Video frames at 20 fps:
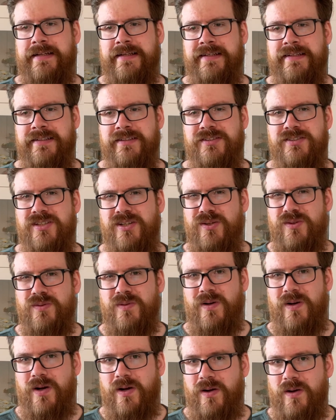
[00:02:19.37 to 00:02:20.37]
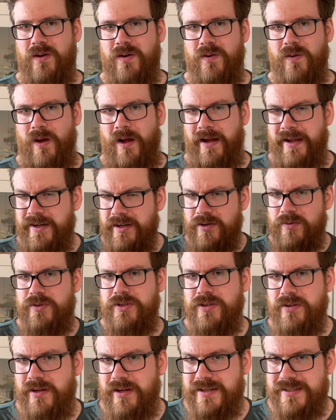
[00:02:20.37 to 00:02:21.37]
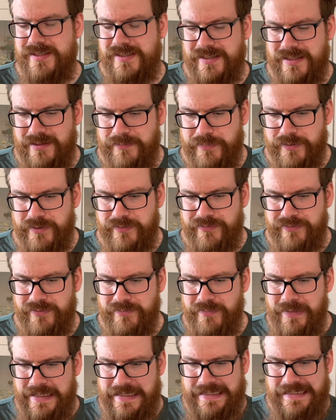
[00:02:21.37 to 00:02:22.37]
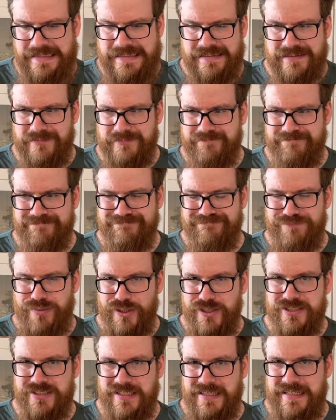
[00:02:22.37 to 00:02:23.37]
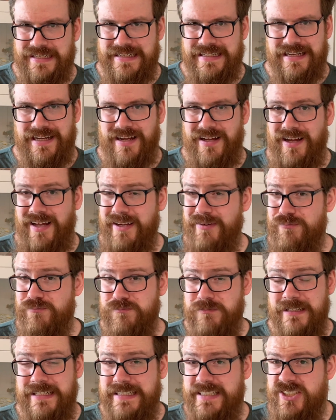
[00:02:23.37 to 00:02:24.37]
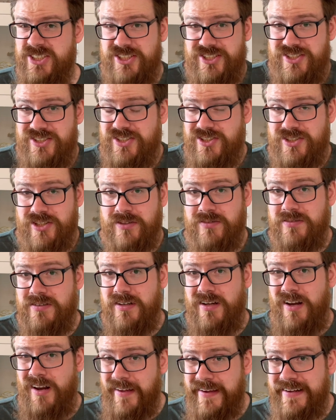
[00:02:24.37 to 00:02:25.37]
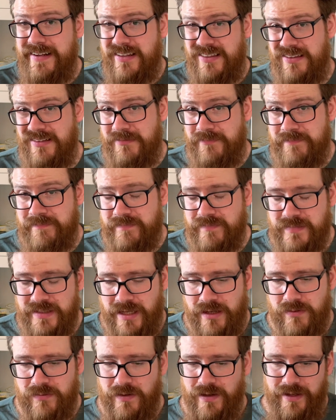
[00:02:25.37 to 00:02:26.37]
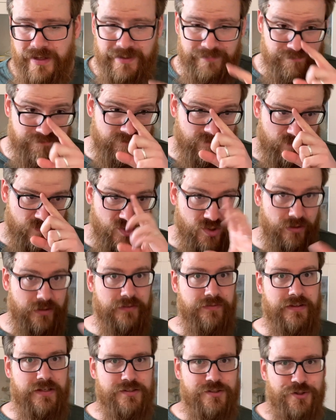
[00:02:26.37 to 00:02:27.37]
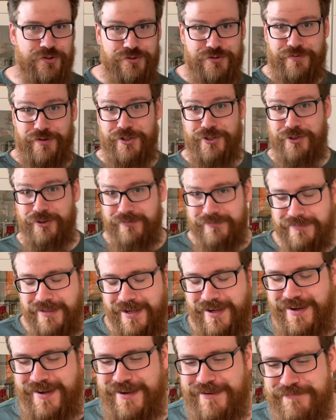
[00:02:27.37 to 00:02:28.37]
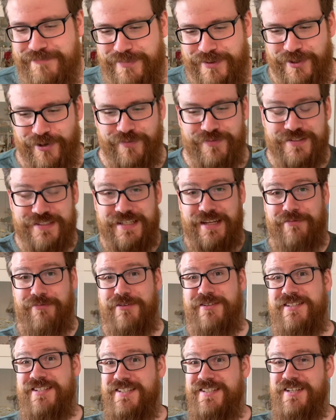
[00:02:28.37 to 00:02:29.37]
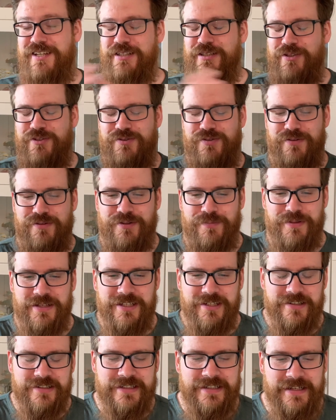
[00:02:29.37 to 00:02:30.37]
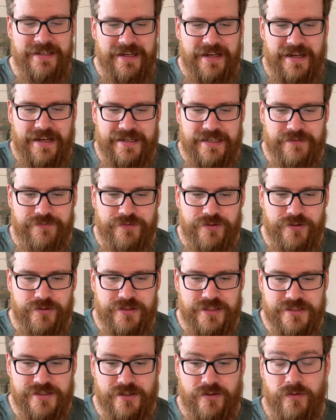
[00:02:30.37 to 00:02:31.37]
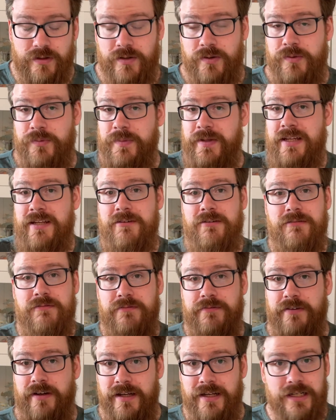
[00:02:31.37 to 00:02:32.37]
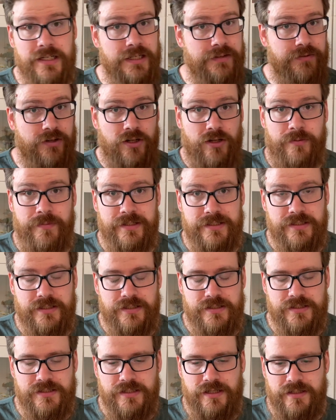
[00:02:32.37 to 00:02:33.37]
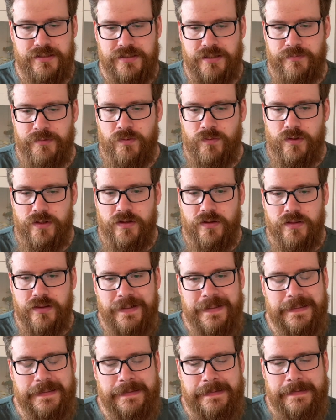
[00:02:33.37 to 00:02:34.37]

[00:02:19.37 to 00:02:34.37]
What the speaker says: So, I don't know what you guys think, but for me, personally, I really just don't like them. Now, I'm sorry if that's controversial, but obviously everyone's entitled to an opinion. And if you disagree with me, fine, leave a comment and tell me what you think.